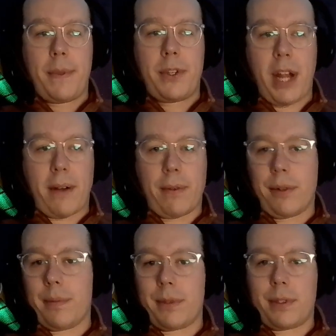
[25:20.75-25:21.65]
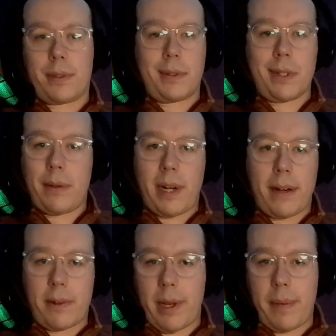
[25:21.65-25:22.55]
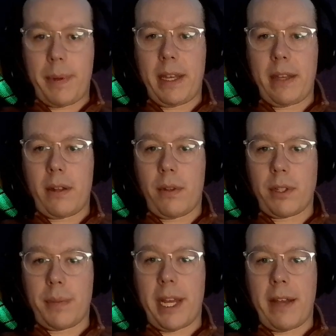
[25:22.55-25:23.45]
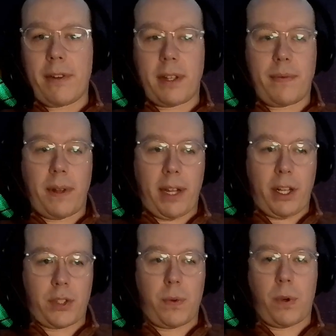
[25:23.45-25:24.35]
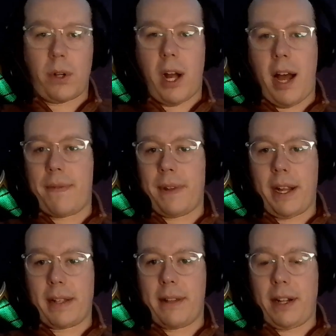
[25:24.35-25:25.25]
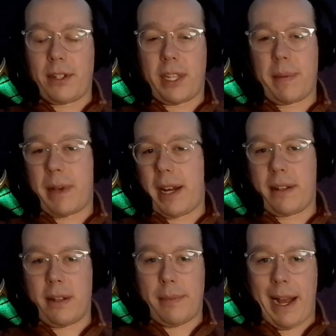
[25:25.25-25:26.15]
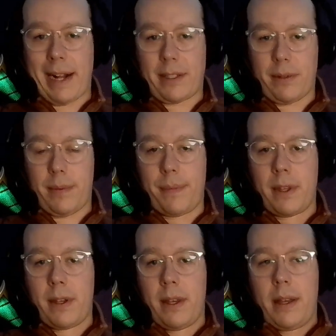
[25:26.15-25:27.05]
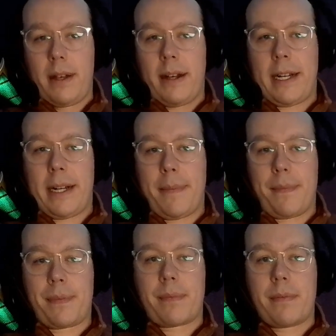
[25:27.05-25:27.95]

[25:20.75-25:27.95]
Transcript: chat rooms, whatever it might be, those are behaviors I've kind of sworn off, and I just keep kind of coming back to them. Um,